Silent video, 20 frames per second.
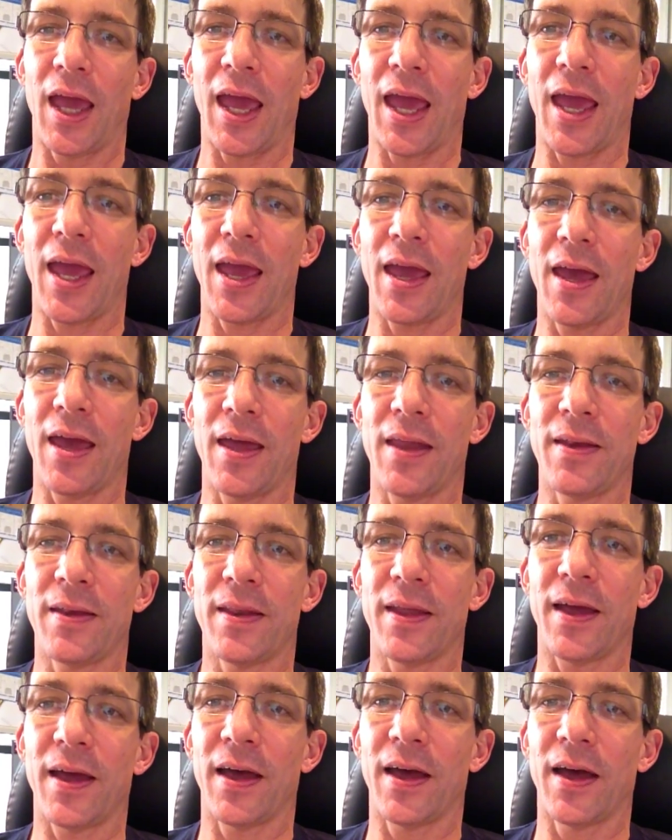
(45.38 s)

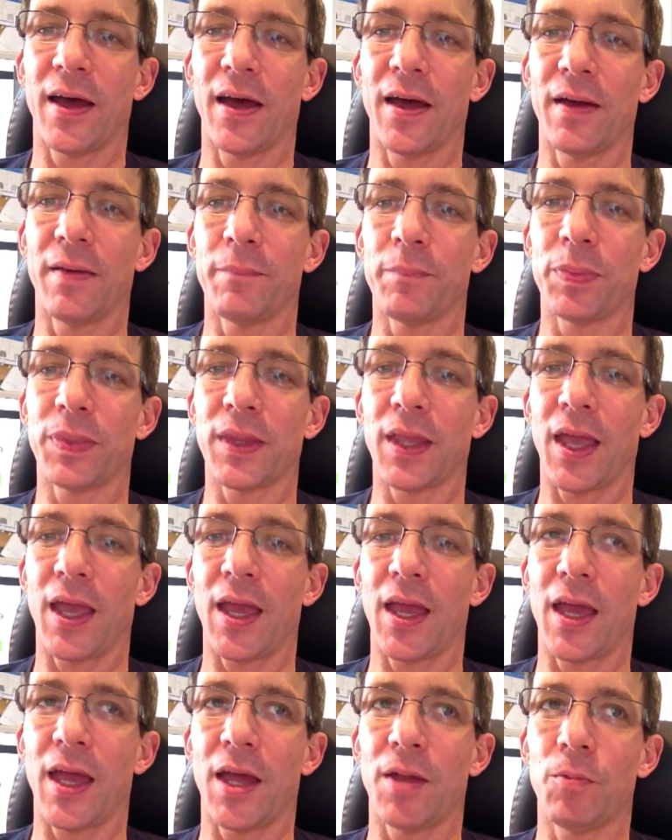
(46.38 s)
And uh,
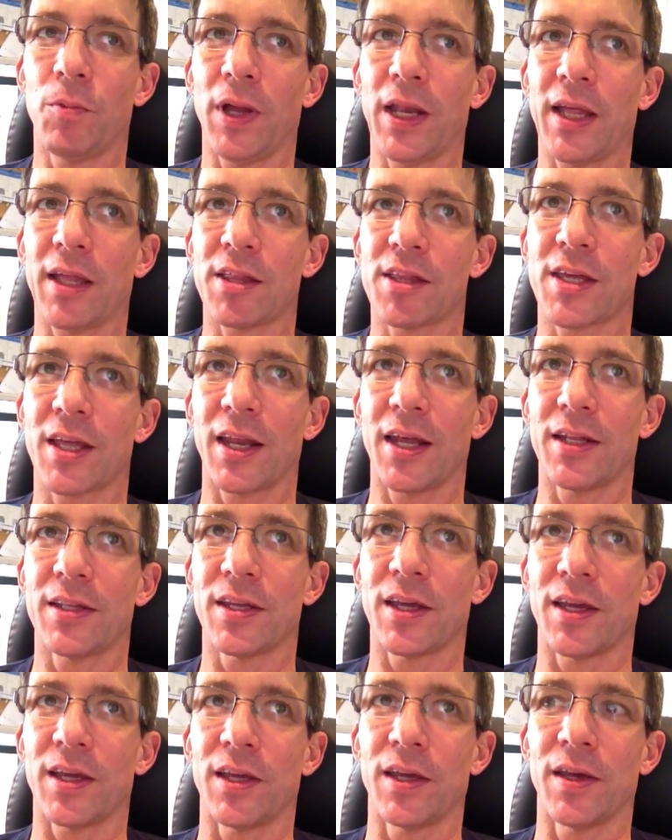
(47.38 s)
and what else can I
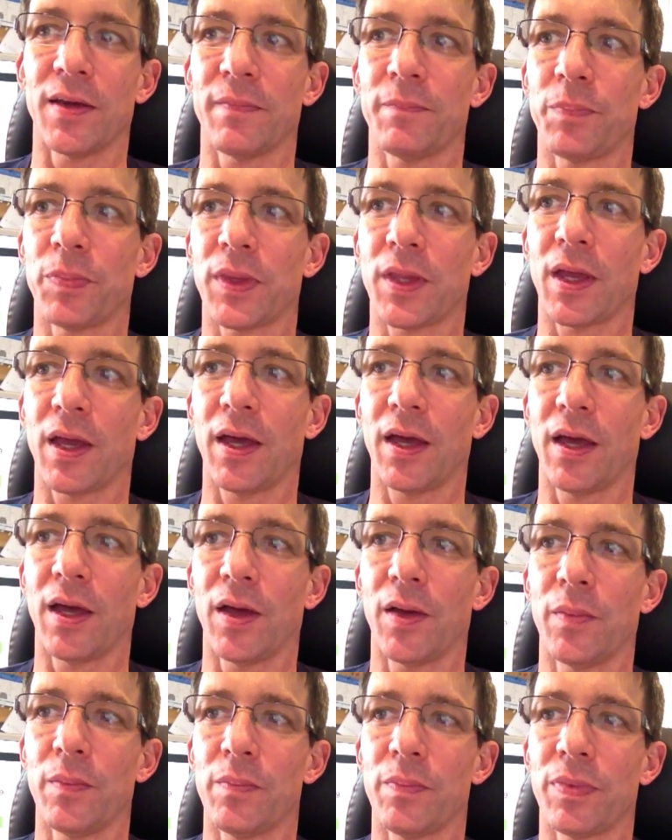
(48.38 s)
tell you?
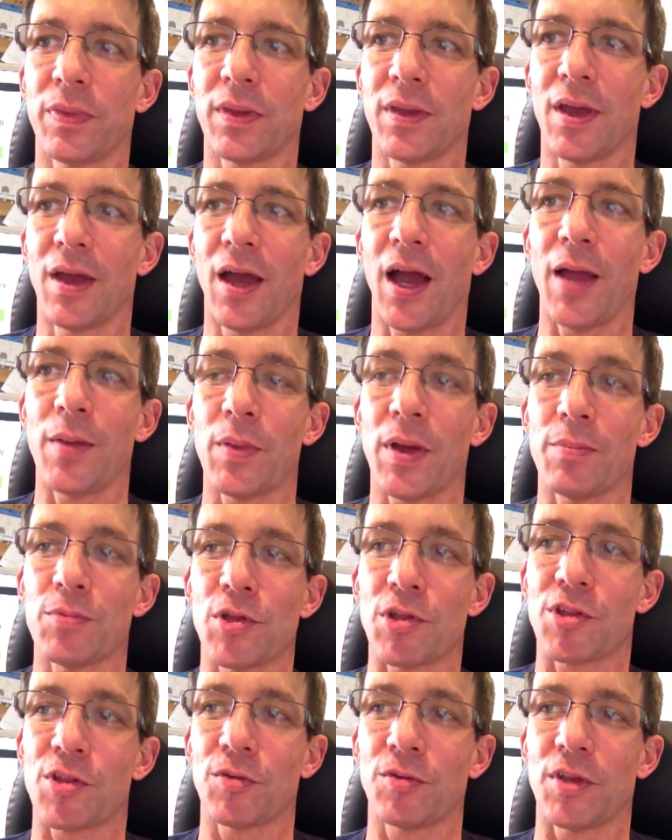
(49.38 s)
Um, I'm, I'm
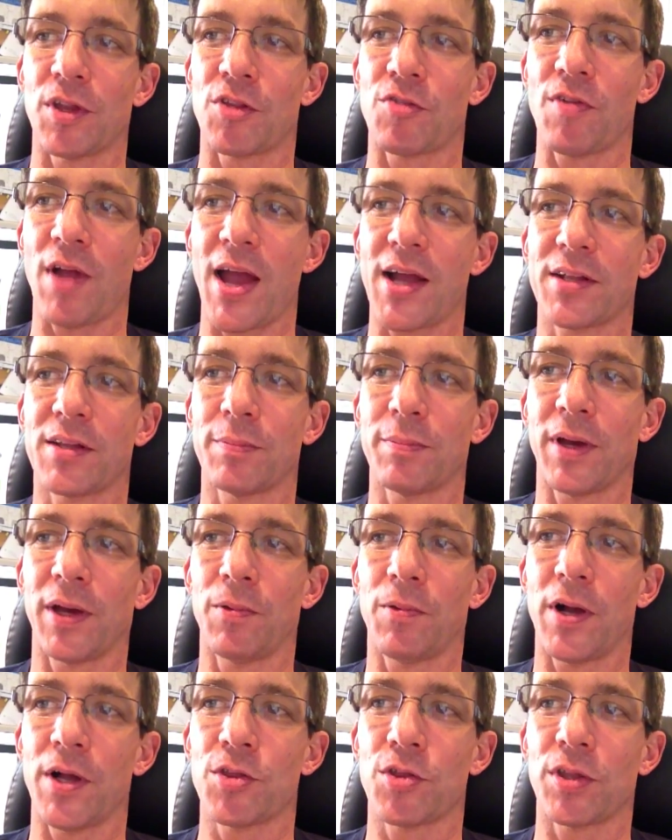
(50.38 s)
just so distracted by
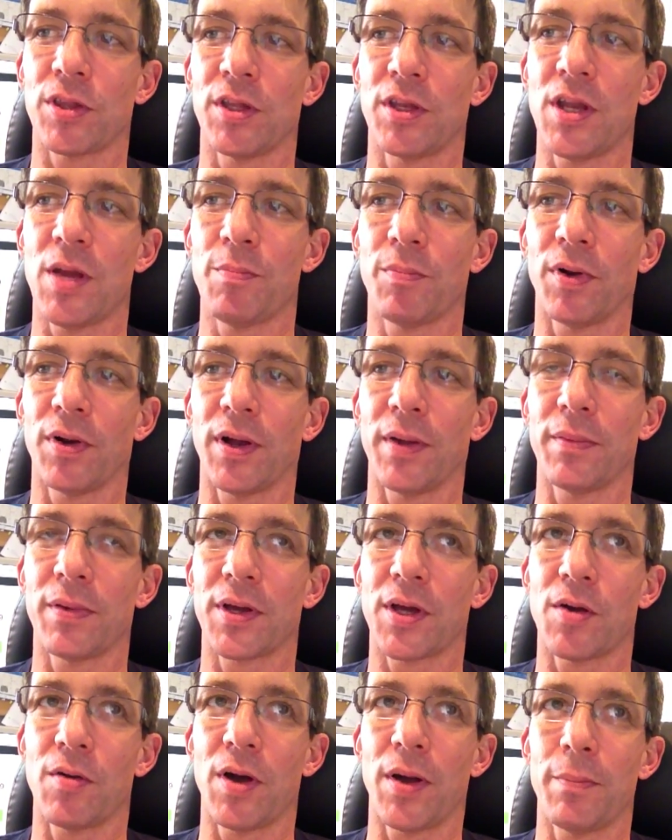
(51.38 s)
watching the number
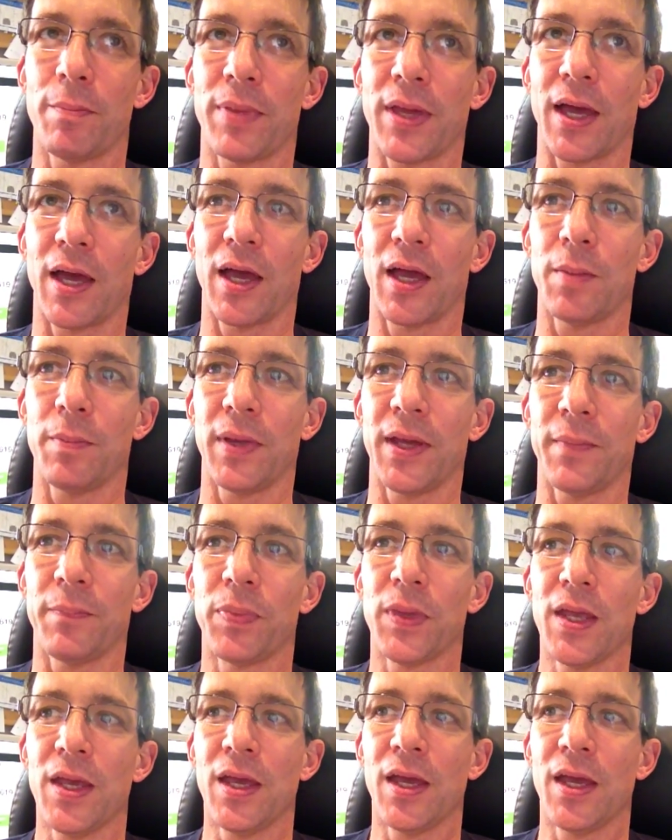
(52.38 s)
go up behind me.